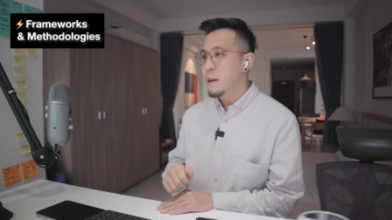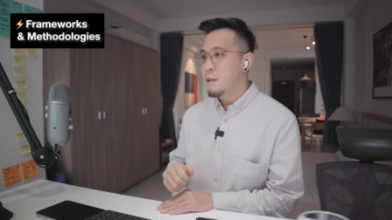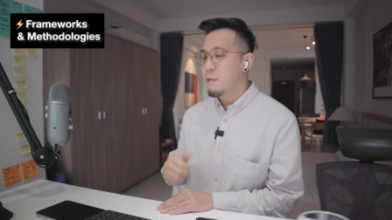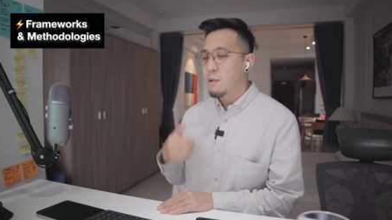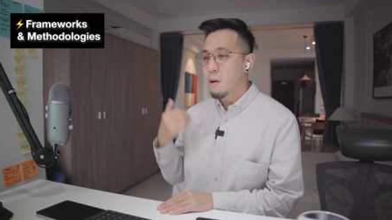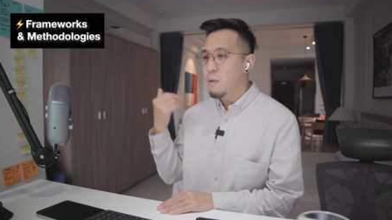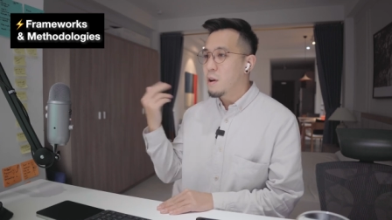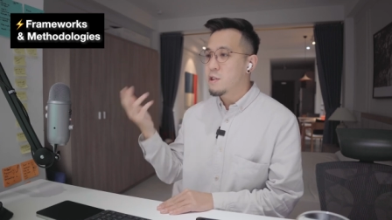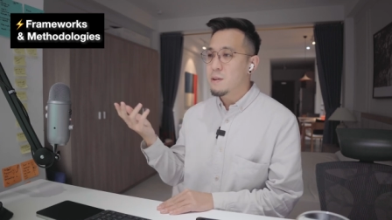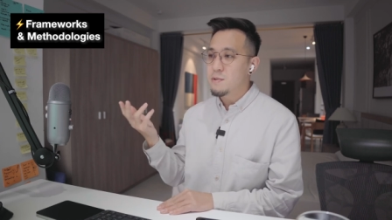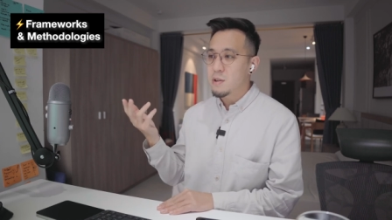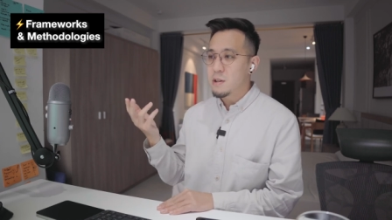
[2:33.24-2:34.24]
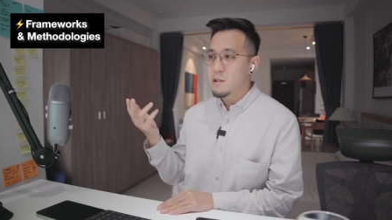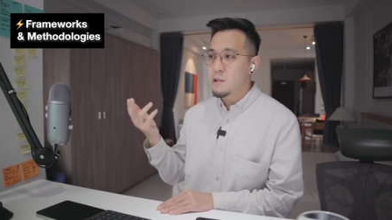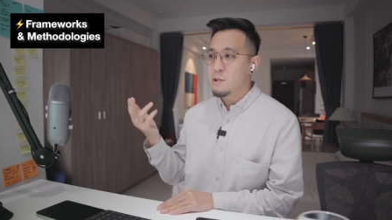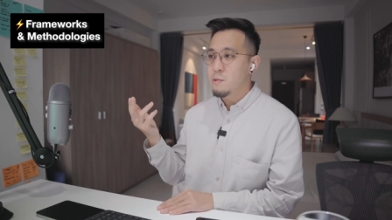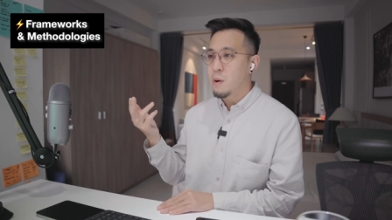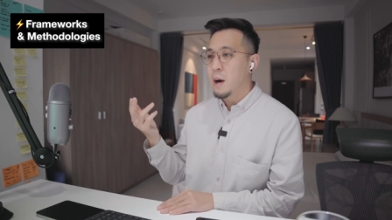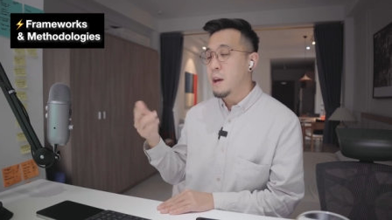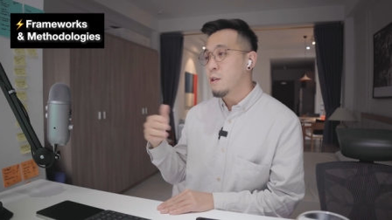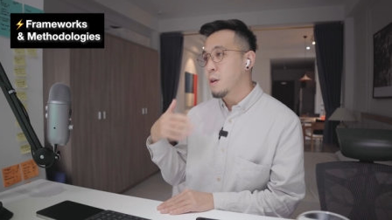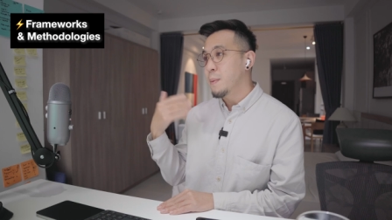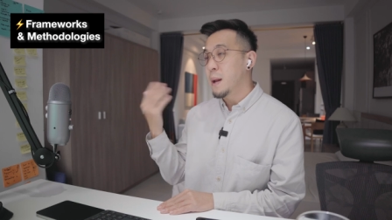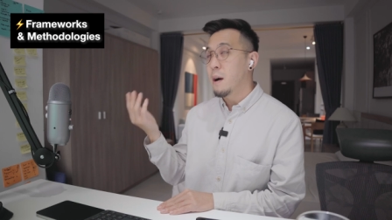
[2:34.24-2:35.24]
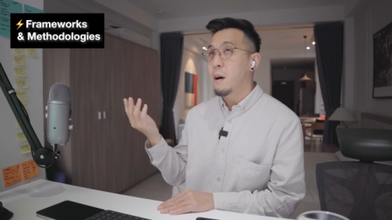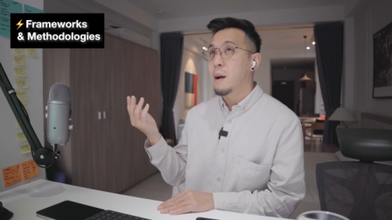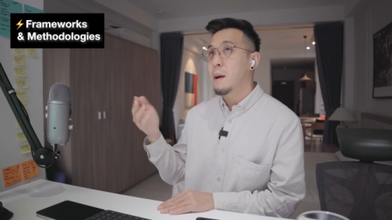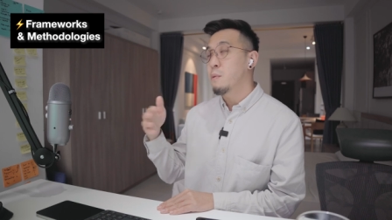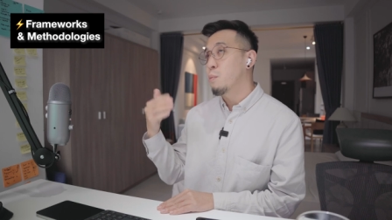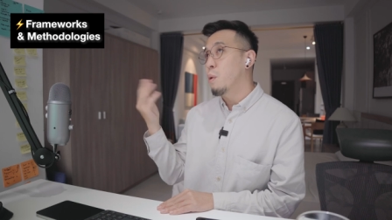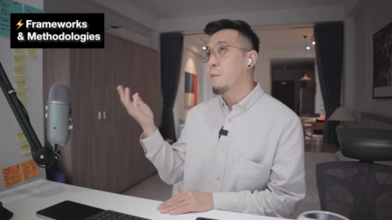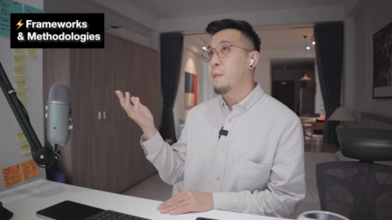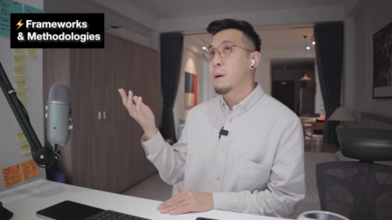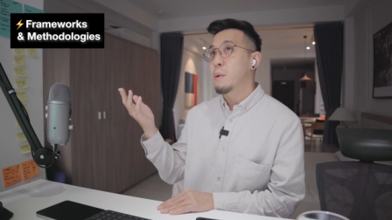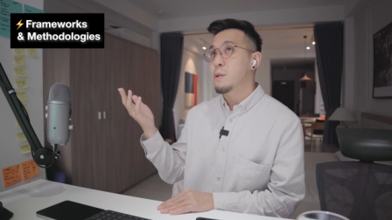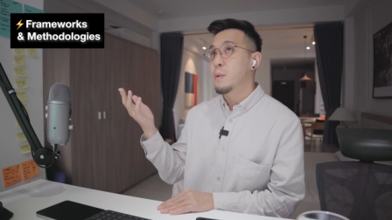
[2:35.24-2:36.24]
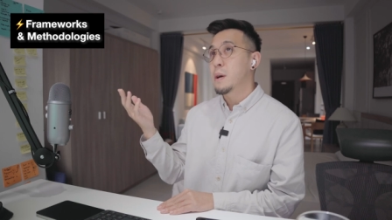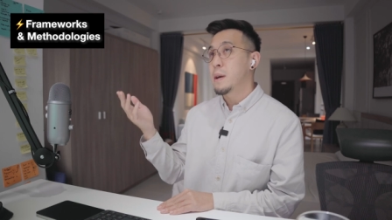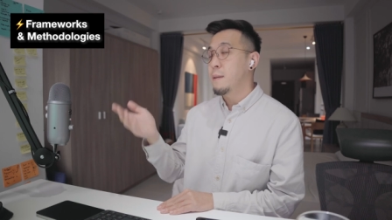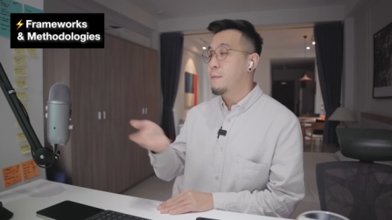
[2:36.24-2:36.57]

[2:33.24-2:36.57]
You don't want to jump straight to U I. You want to be like, okay, well, what framework do I need?